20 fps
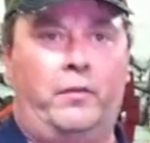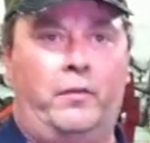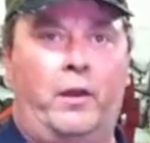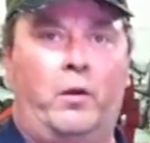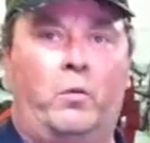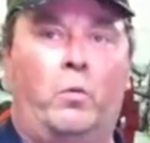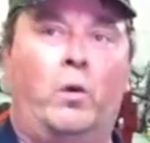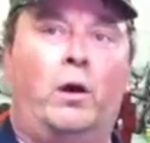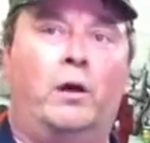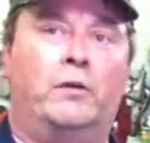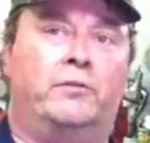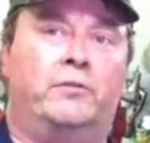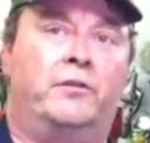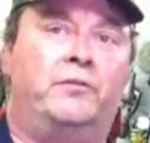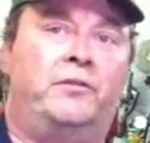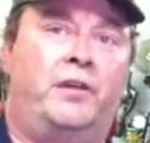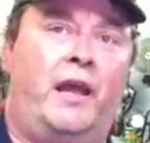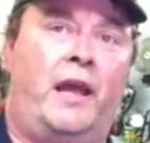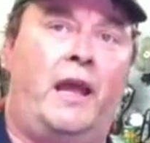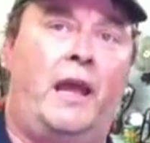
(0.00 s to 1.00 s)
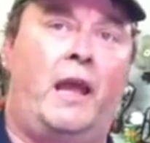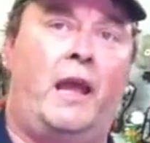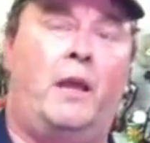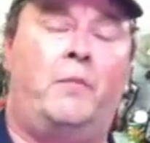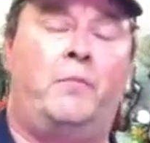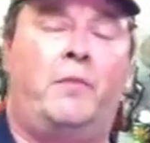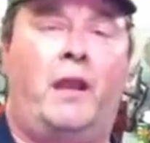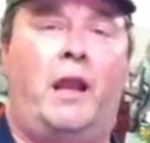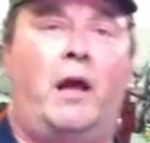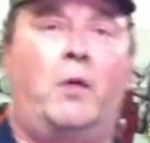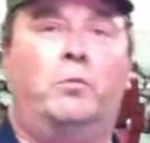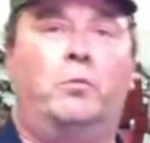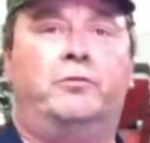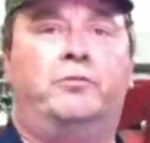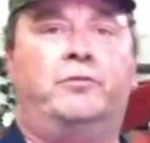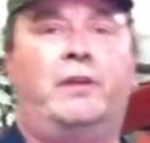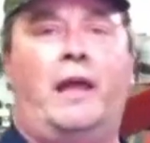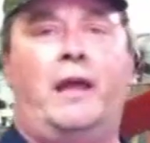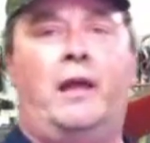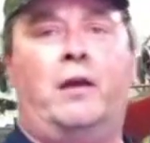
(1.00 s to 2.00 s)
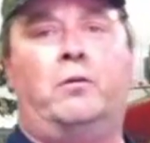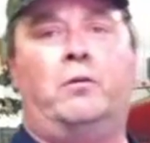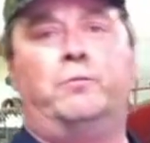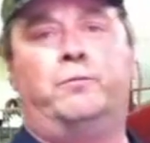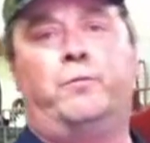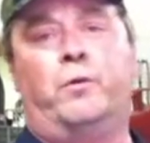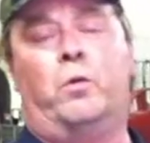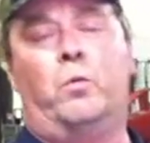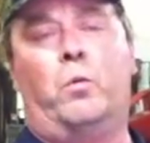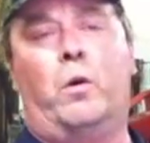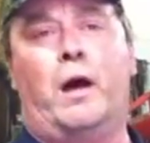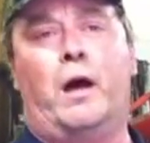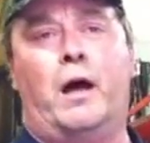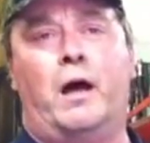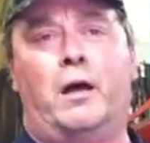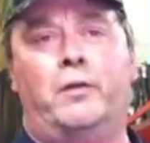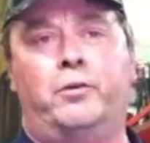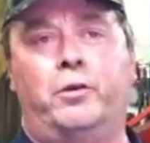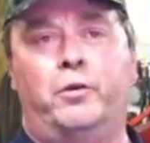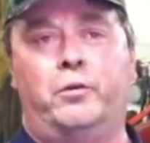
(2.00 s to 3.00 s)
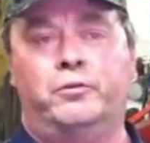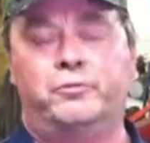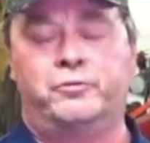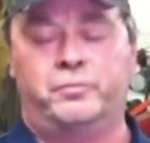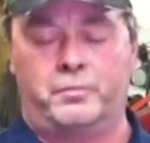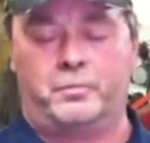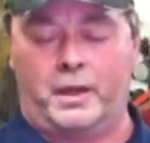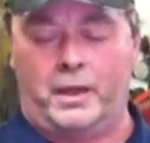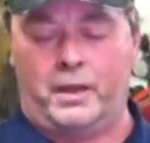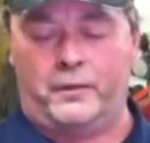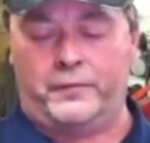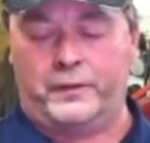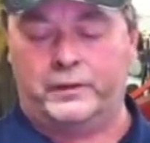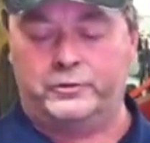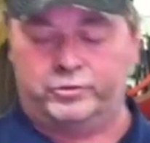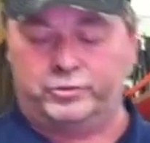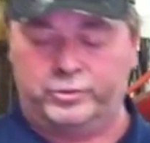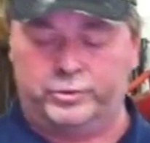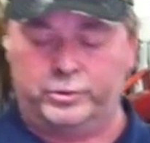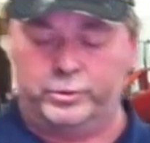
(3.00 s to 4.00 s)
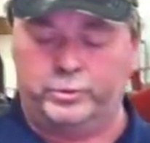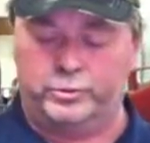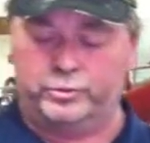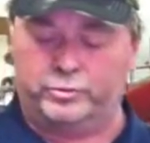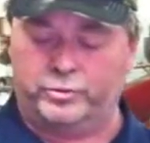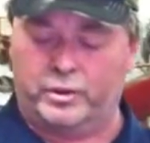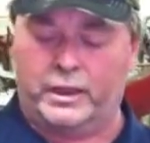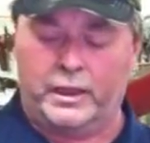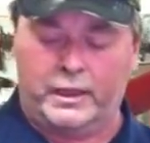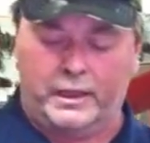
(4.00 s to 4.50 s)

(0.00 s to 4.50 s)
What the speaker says: There was a time that I was down for a while due to some health issues.